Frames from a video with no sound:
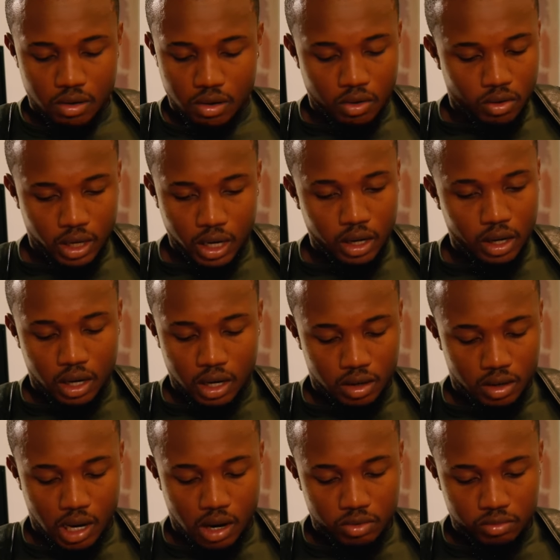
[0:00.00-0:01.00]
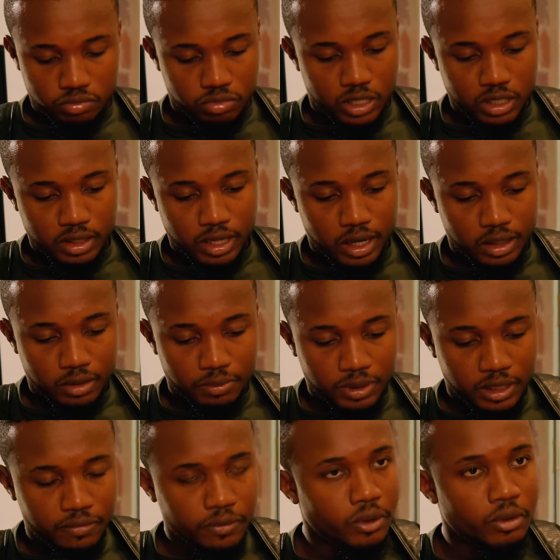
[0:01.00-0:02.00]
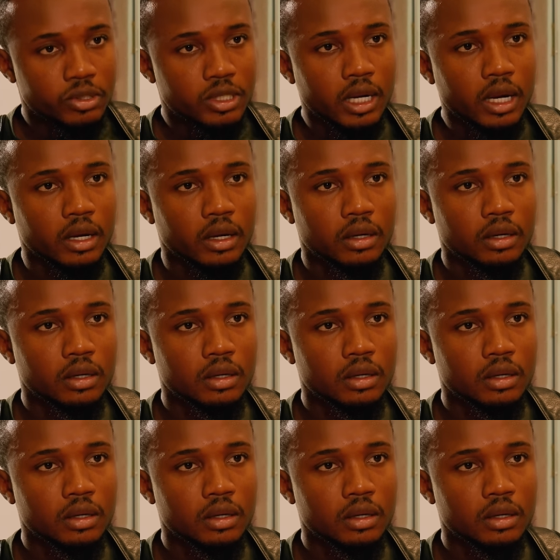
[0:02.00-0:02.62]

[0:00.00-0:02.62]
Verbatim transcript: Okay, uh, I'll get that complete for you today.